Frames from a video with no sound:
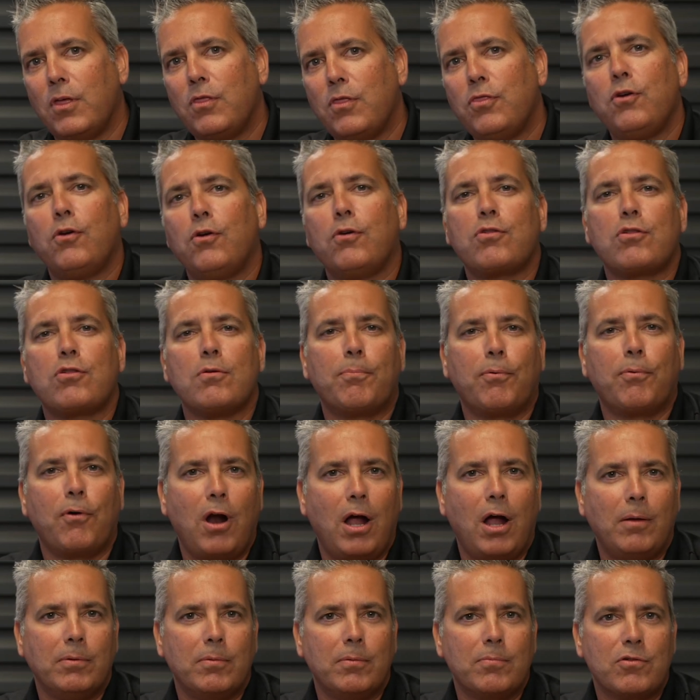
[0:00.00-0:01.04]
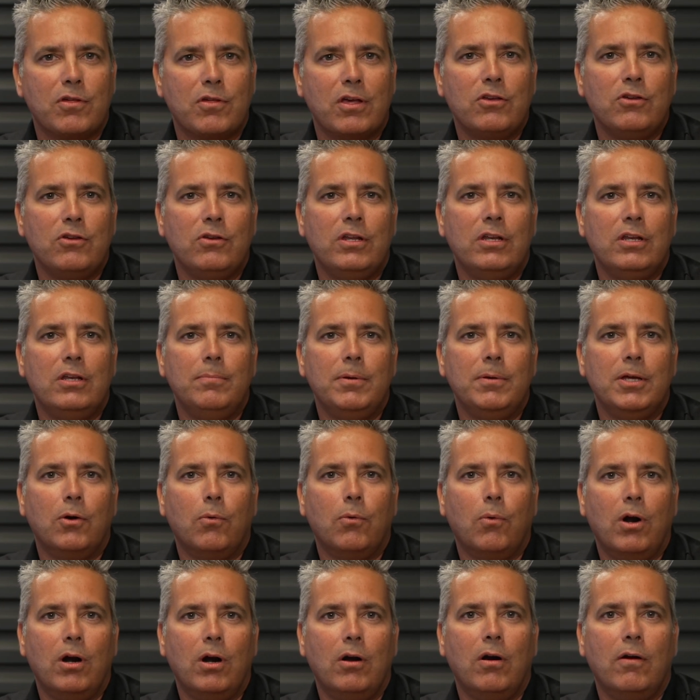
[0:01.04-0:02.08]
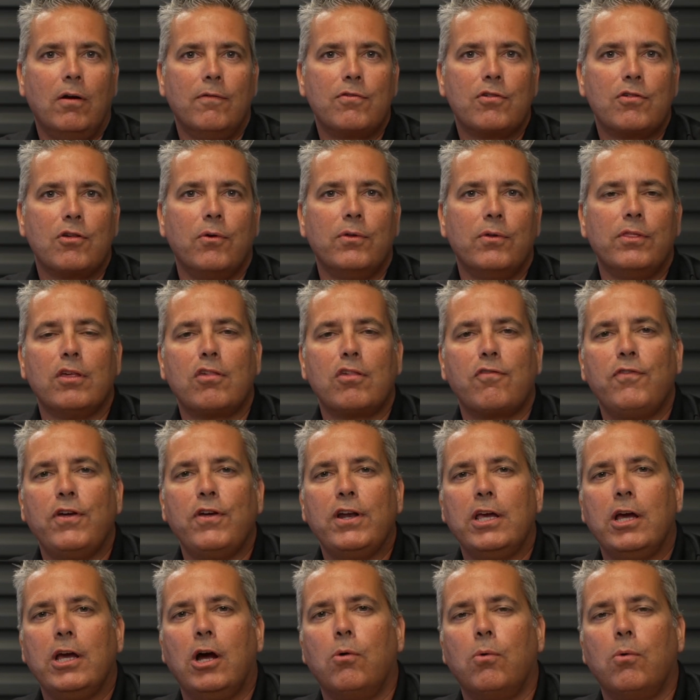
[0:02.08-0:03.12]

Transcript: there are some problems that you need to be aware of. So in this video,